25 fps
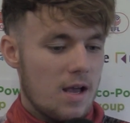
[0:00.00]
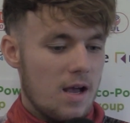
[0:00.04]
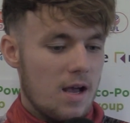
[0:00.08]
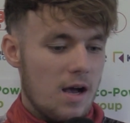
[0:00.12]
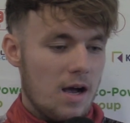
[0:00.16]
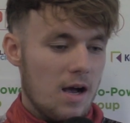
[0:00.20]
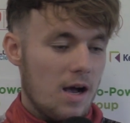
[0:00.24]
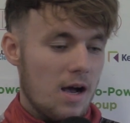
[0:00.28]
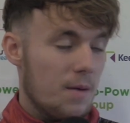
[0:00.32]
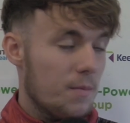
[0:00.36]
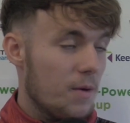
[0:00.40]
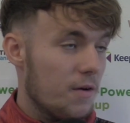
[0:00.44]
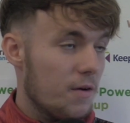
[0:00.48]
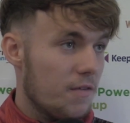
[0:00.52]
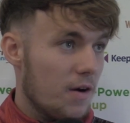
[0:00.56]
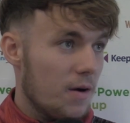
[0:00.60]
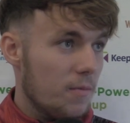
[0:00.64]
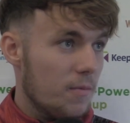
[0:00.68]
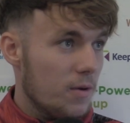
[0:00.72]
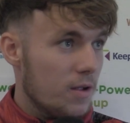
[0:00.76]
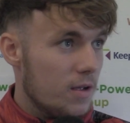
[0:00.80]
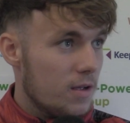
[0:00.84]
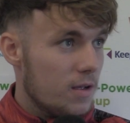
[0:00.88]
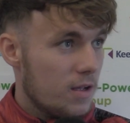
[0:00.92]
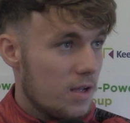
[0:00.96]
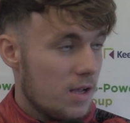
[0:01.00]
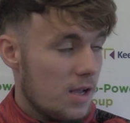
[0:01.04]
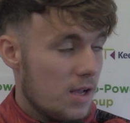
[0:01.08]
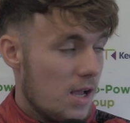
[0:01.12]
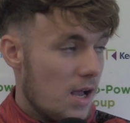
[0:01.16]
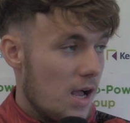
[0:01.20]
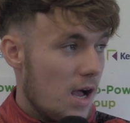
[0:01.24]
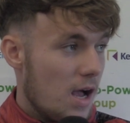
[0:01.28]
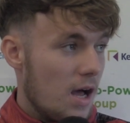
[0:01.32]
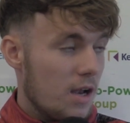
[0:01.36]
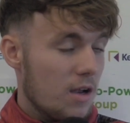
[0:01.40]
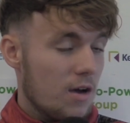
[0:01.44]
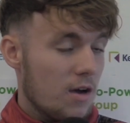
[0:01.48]
And my family,
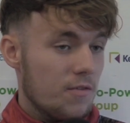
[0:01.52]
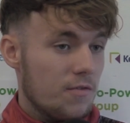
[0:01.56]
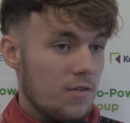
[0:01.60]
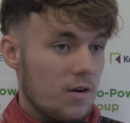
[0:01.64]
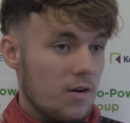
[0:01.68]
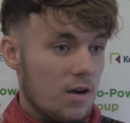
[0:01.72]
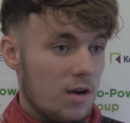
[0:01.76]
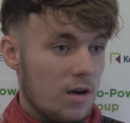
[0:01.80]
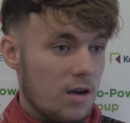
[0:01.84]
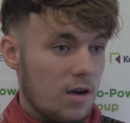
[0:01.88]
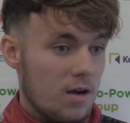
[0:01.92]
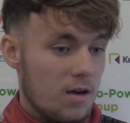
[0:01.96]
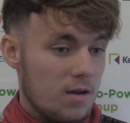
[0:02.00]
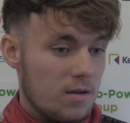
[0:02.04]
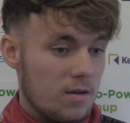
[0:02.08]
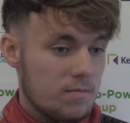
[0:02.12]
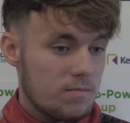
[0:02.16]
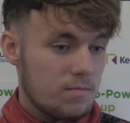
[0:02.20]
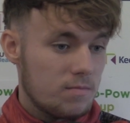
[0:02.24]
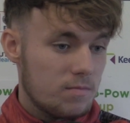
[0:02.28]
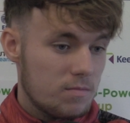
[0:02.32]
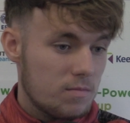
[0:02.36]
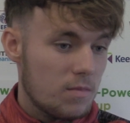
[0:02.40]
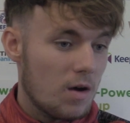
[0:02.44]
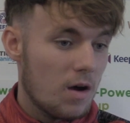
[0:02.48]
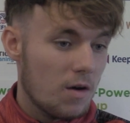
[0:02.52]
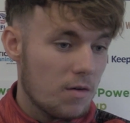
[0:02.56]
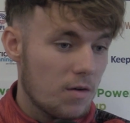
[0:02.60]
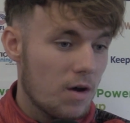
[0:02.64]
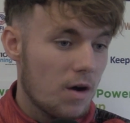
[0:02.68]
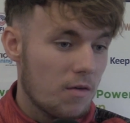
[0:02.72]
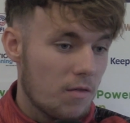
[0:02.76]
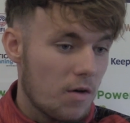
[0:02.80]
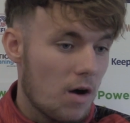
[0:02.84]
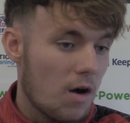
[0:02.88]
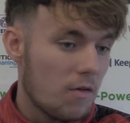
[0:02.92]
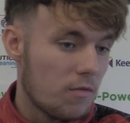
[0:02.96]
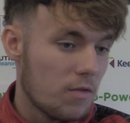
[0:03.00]
and I've
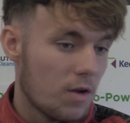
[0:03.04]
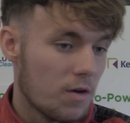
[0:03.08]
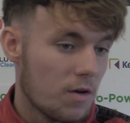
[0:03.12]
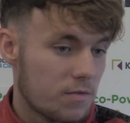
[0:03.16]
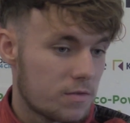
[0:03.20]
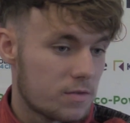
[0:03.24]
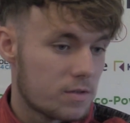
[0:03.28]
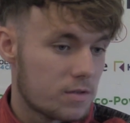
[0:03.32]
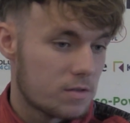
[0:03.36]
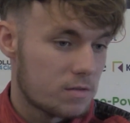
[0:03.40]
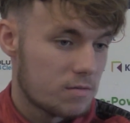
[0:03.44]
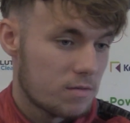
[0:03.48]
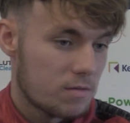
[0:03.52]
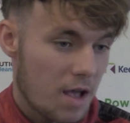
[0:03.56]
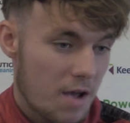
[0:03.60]
loved